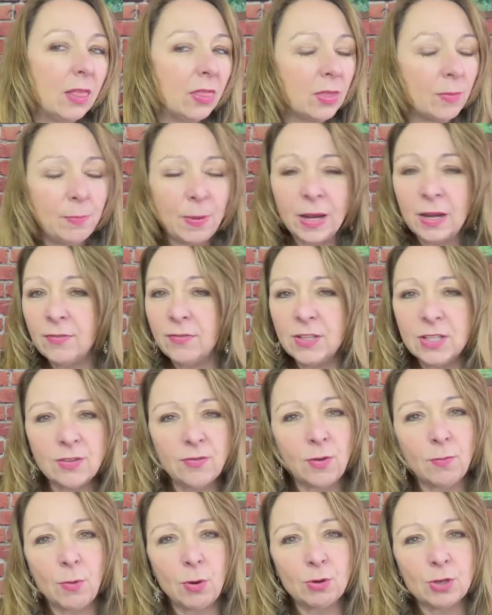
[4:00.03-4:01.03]
the benefits of
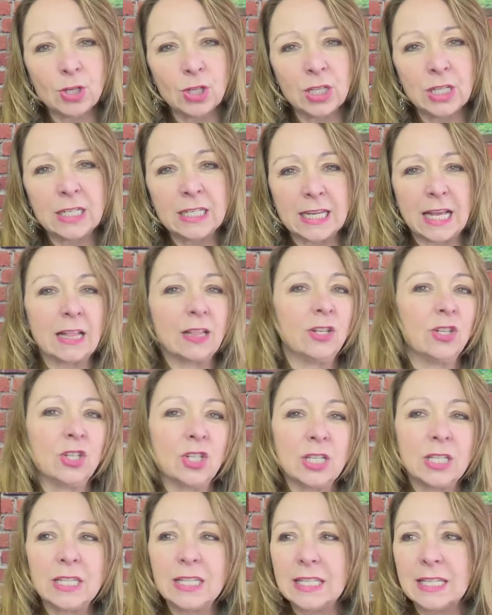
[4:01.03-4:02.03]
emotional
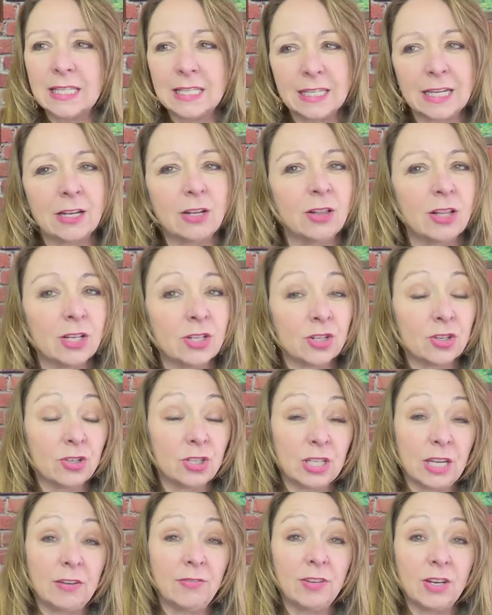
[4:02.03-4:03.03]
intelligence and psychological
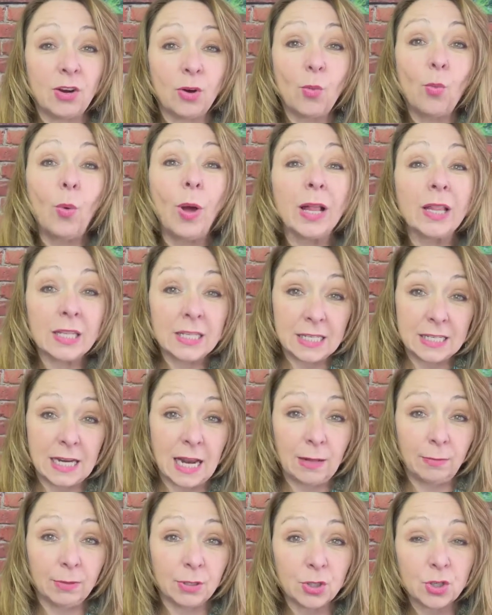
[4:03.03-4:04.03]
safety are well
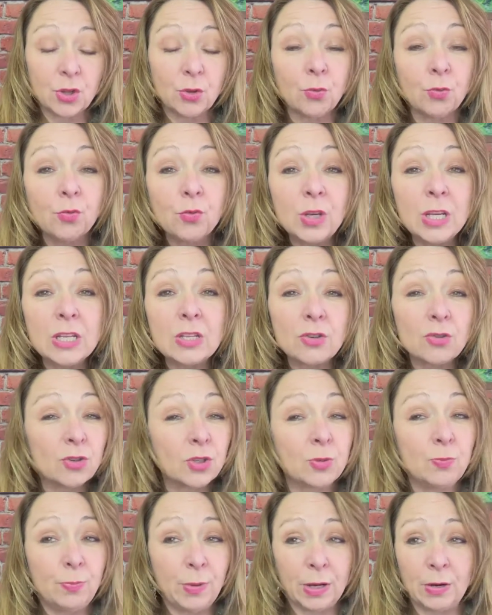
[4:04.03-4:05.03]
established. The
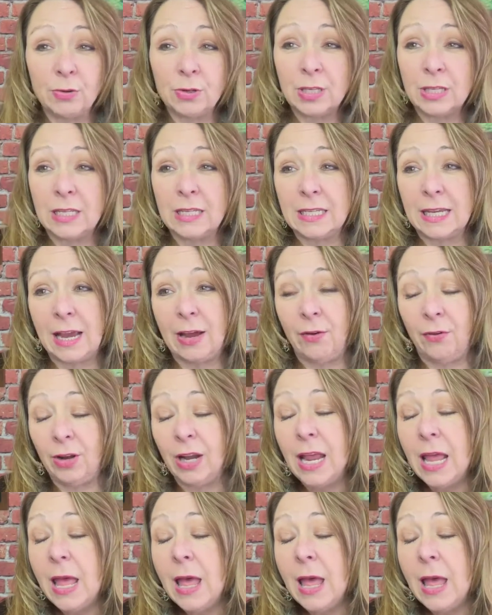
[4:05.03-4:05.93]
research bears this out.